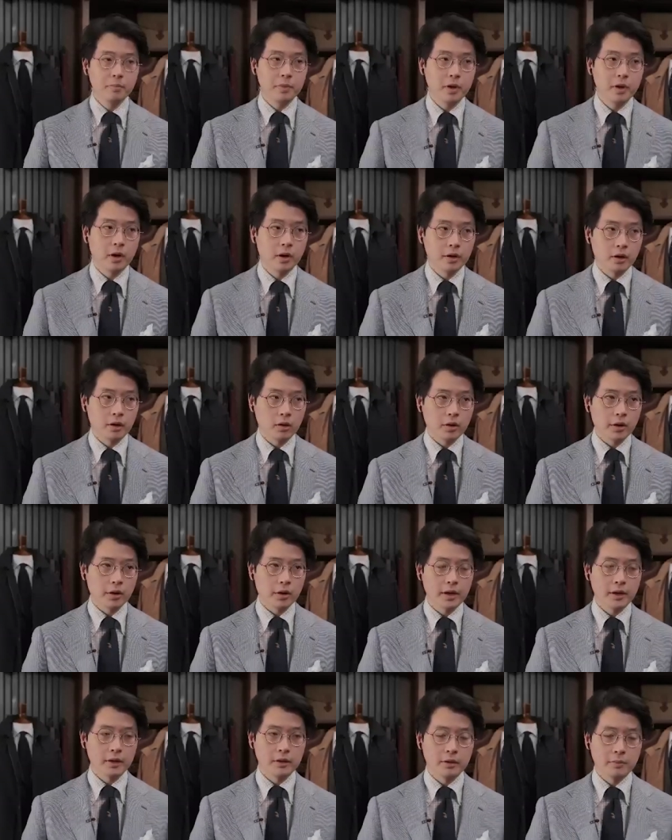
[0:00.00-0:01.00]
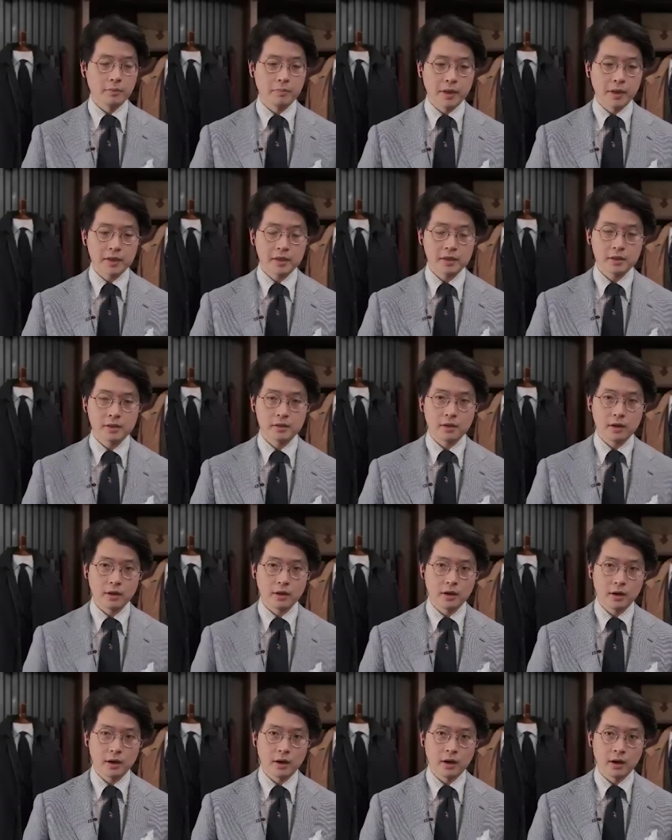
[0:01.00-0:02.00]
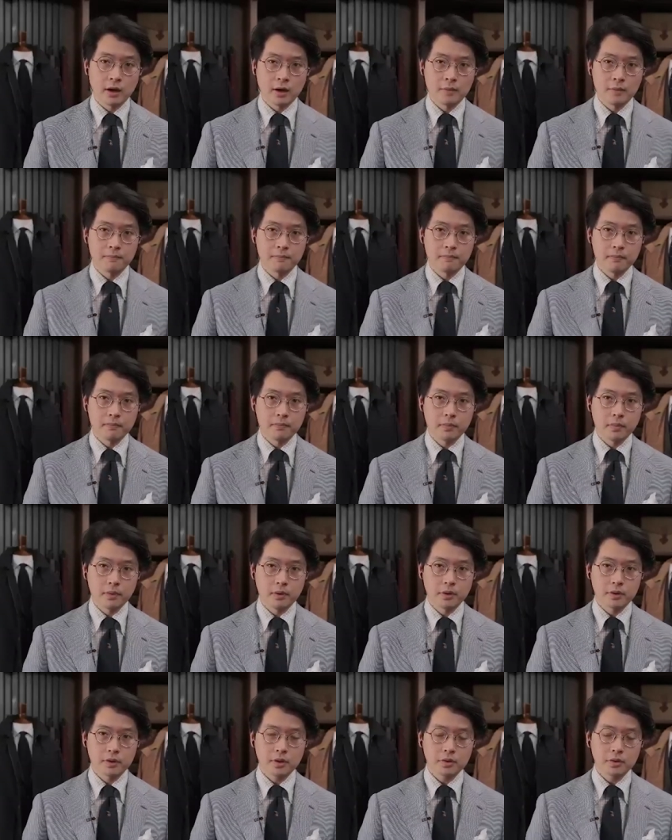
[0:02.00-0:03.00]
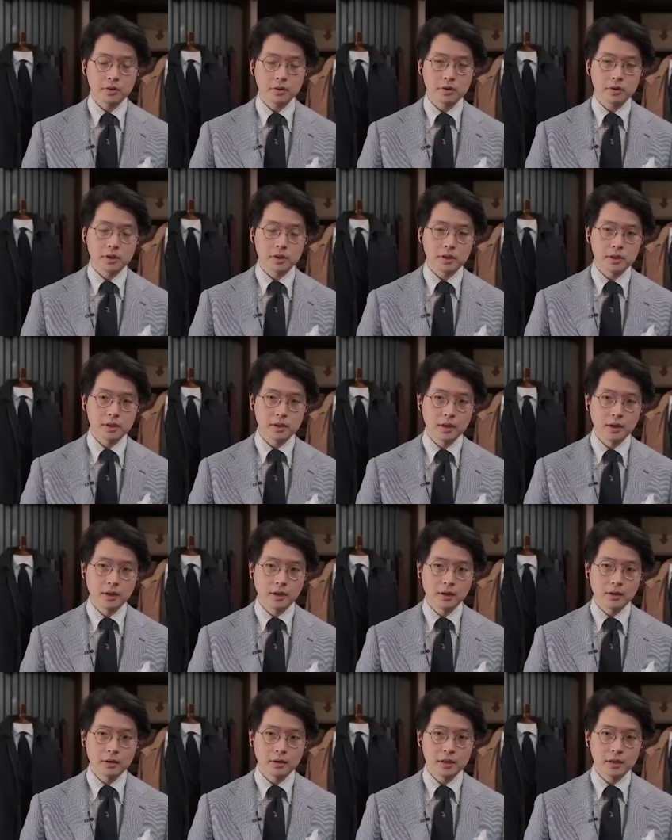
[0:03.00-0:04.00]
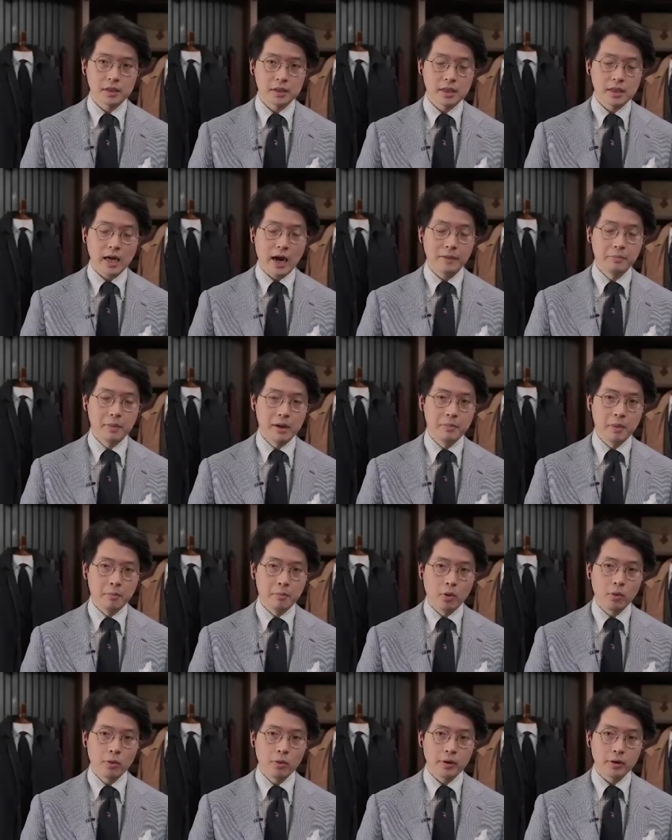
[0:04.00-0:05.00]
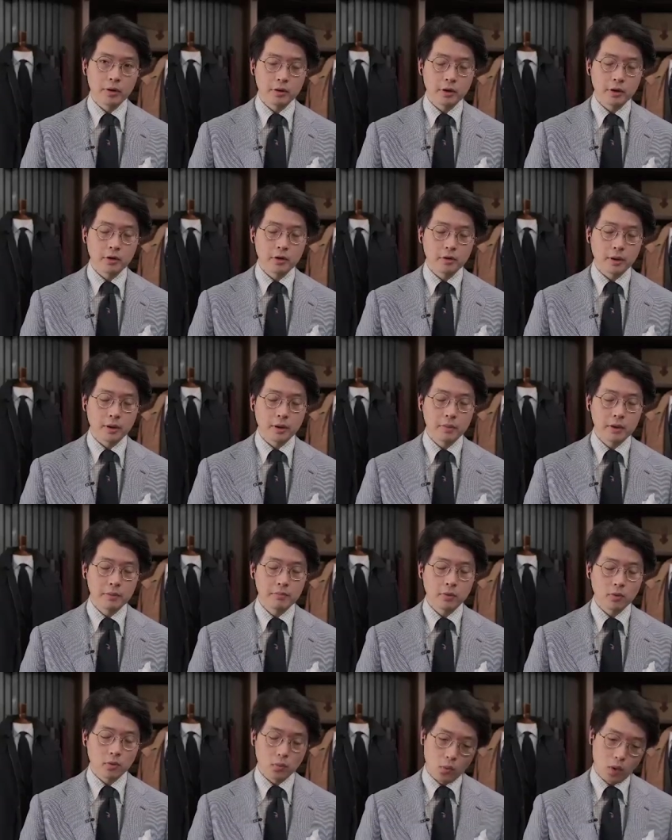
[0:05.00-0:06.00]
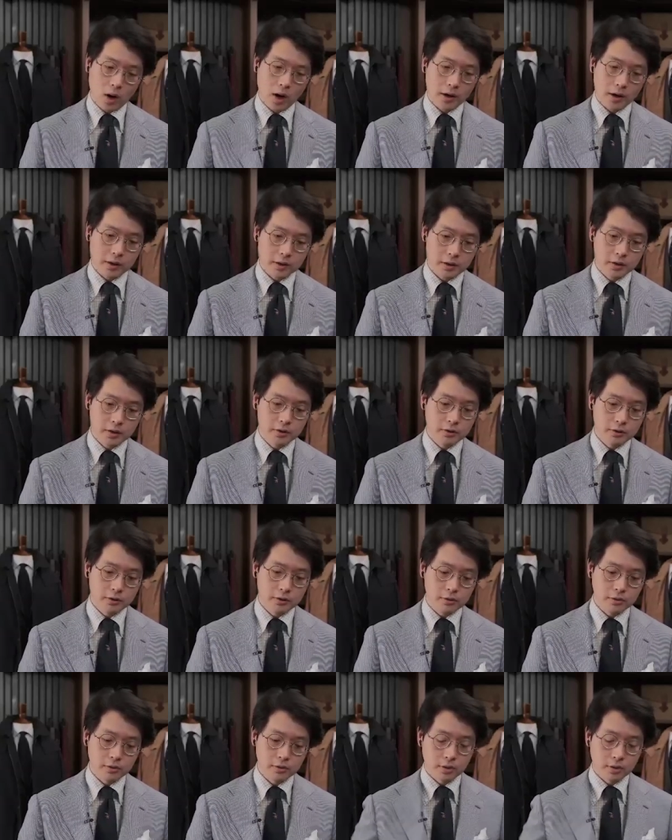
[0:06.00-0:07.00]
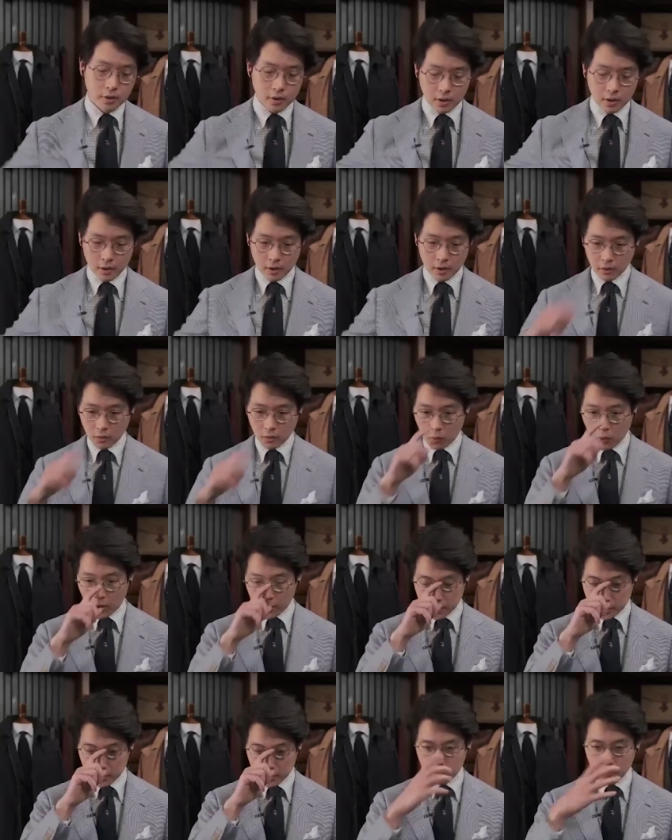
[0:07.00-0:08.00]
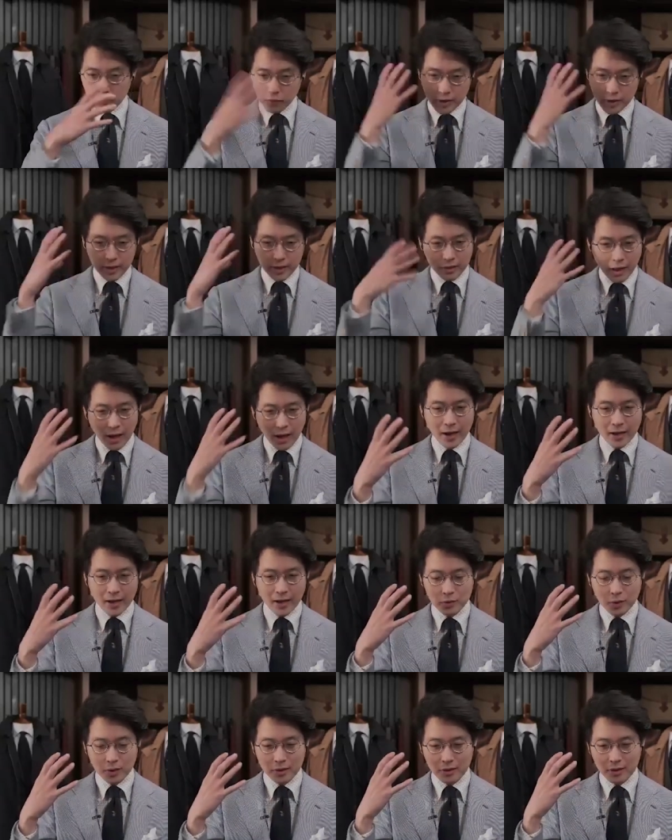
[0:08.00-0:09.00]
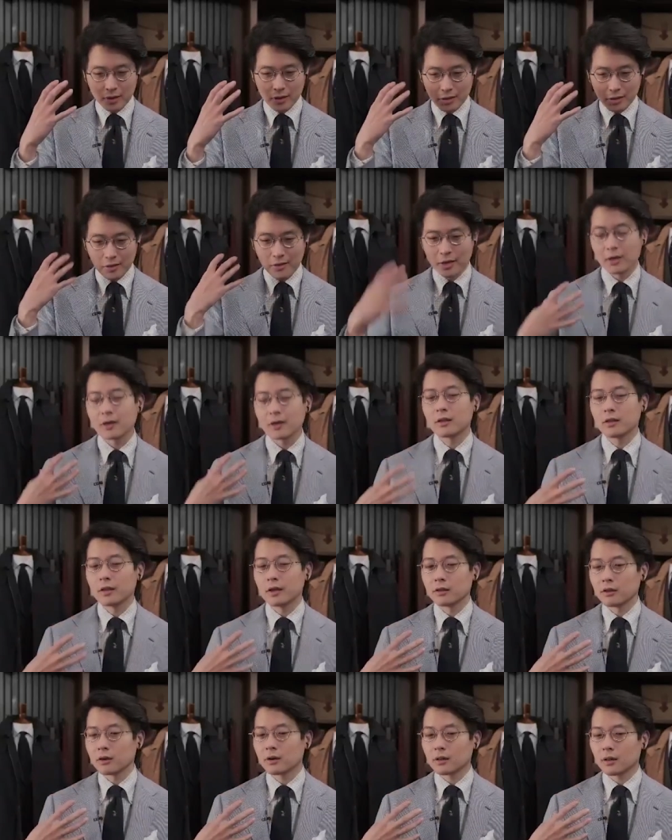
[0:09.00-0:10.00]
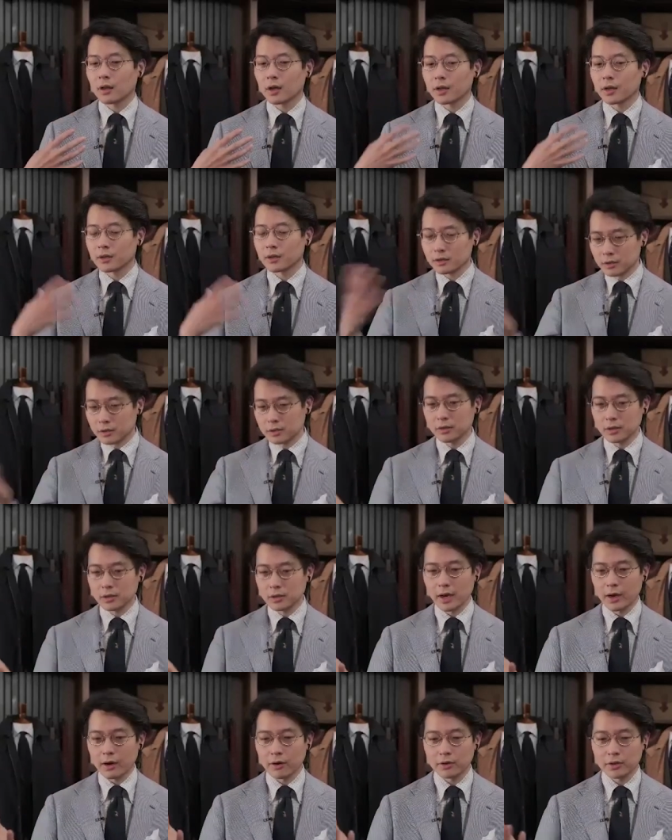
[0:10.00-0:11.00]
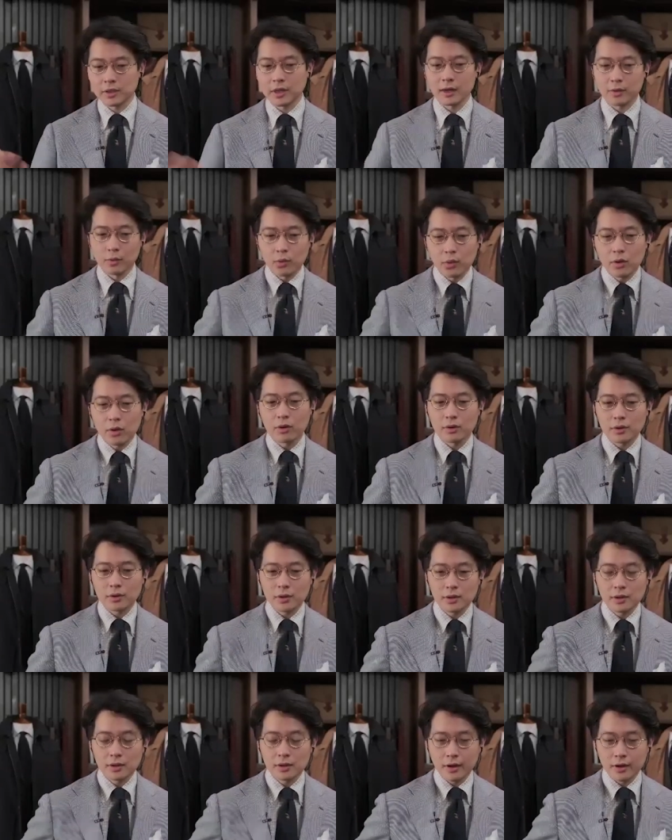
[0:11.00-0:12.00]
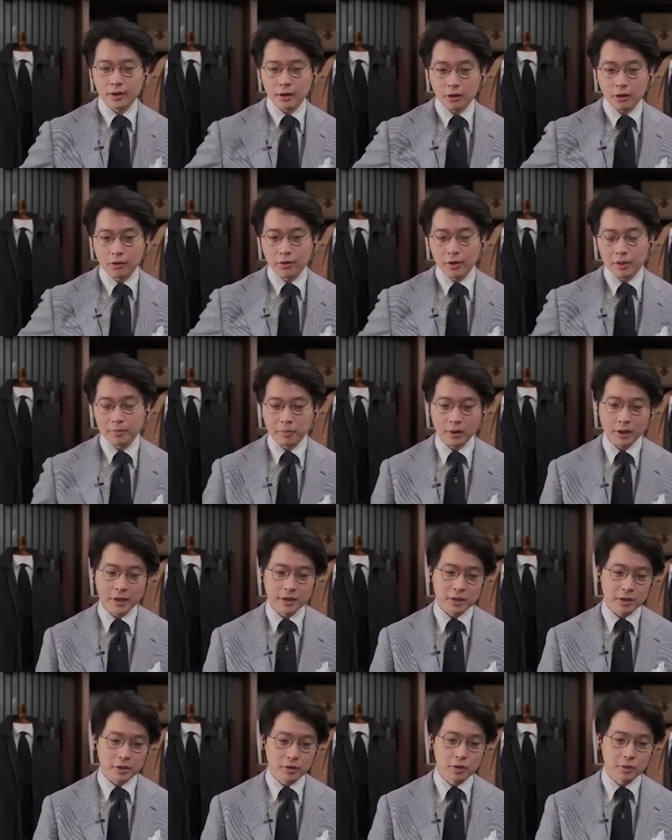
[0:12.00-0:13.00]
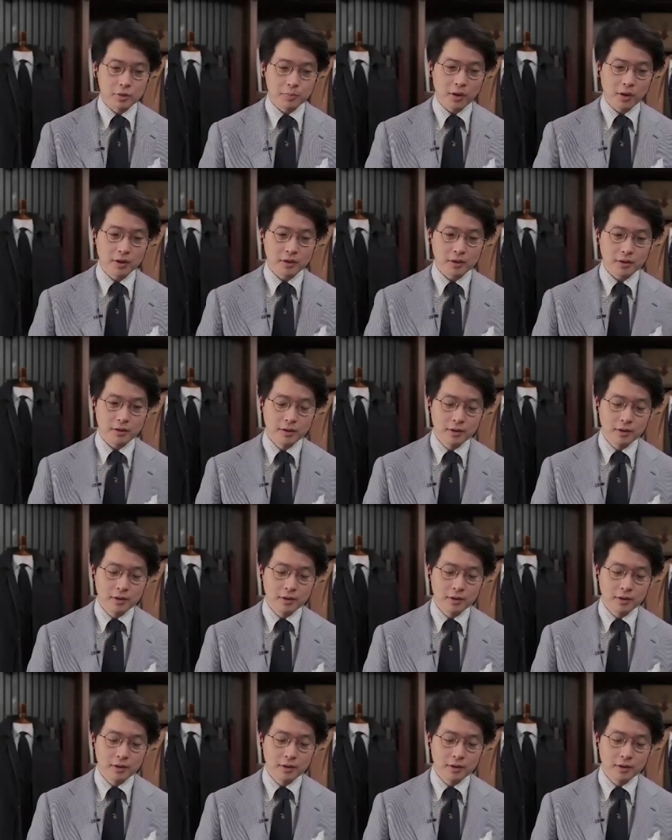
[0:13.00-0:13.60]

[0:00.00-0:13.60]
beyond looking the best, um, there's also just since time immemorial, you know, like people want to want to realize what they think they look like to the outside world, and clothing plays Correct. a huge part